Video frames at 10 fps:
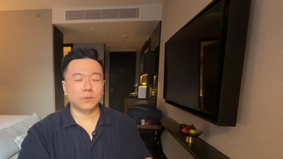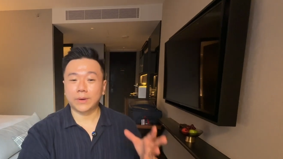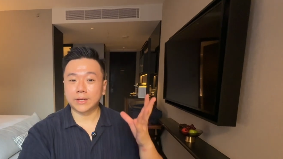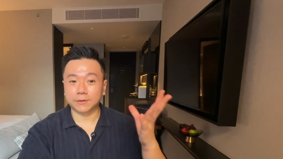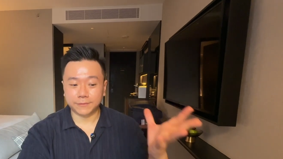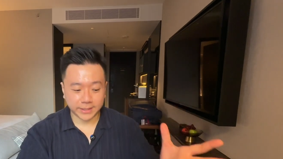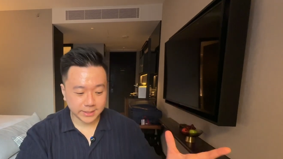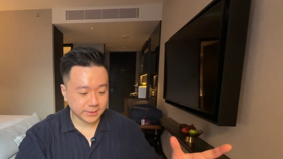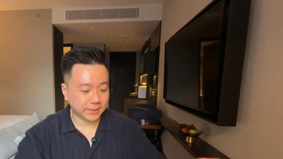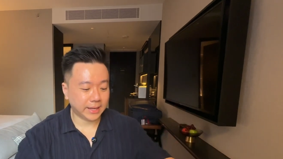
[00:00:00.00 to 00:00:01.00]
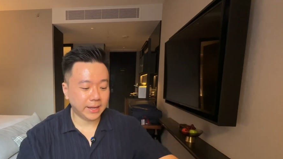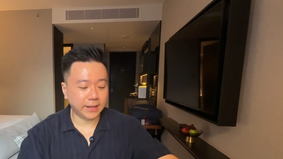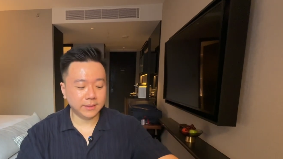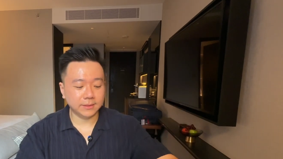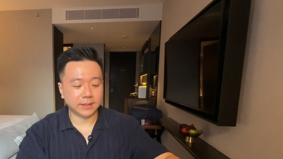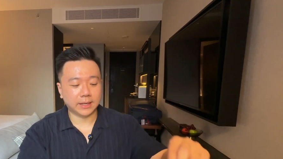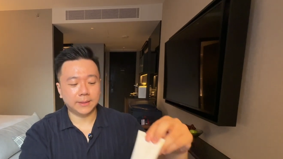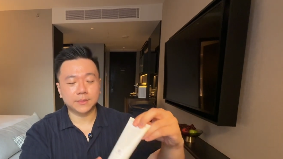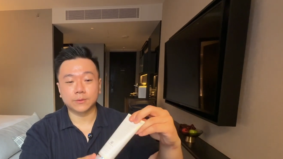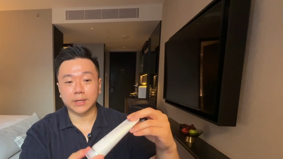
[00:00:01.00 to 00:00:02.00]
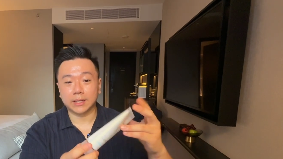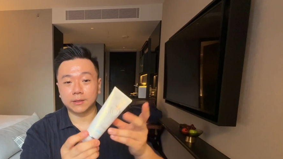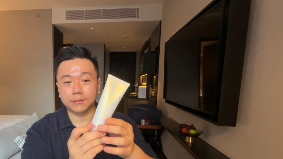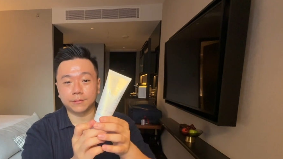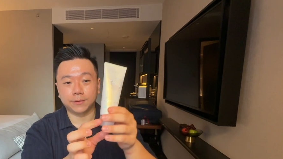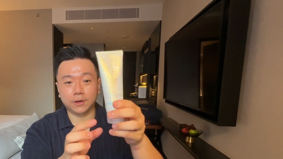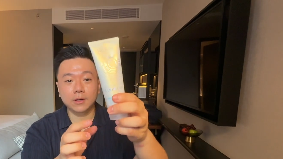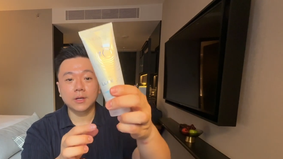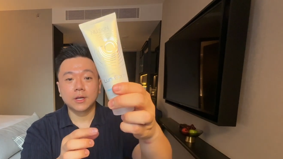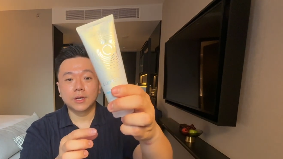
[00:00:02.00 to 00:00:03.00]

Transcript: wet your face, and it comes together with your